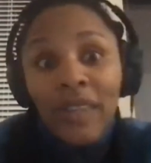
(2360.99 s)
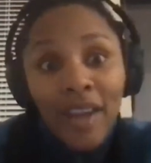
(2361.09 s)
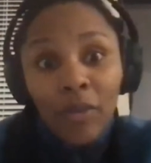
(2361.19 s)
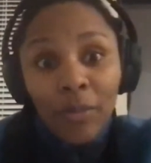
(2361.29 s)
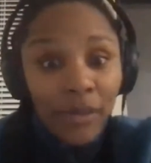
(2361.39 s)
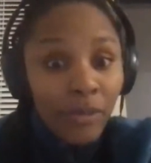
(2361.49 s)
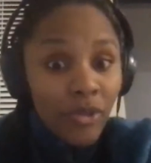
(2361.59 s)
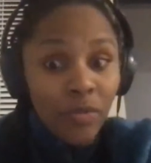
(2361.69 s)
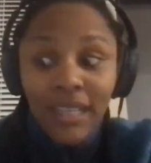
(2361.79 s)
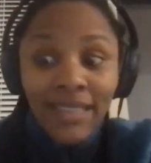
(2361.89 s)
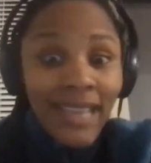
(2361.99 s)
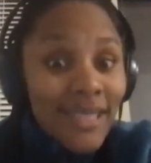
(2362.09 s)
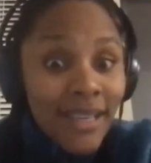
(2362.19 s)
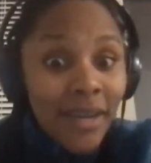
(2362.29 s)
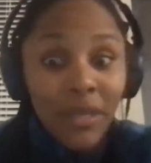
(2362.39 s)
never be able to make it
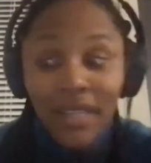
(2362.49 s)
next year,